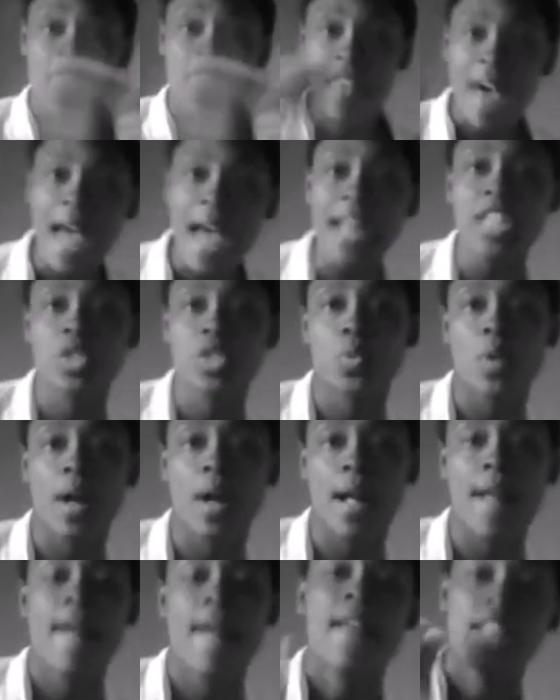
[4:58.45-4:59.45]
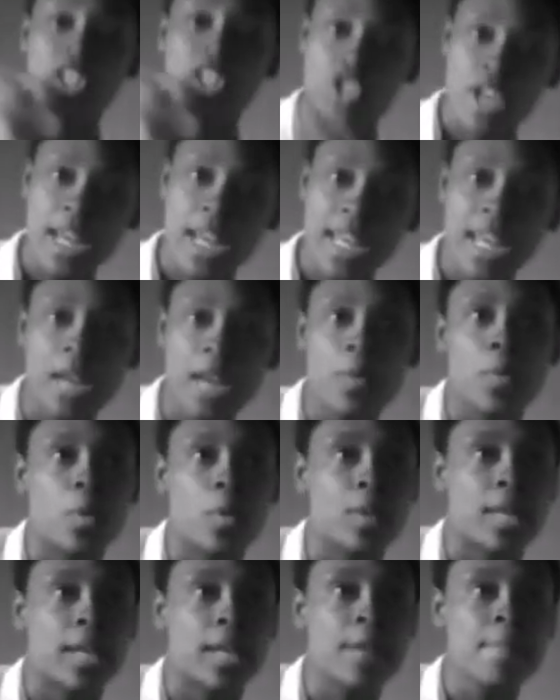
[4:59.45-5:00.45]
That is why J.K.
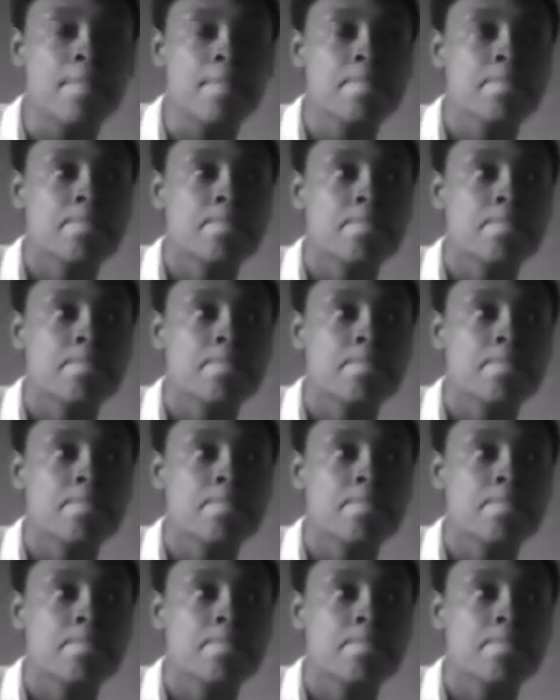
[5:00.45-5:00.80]
Rowling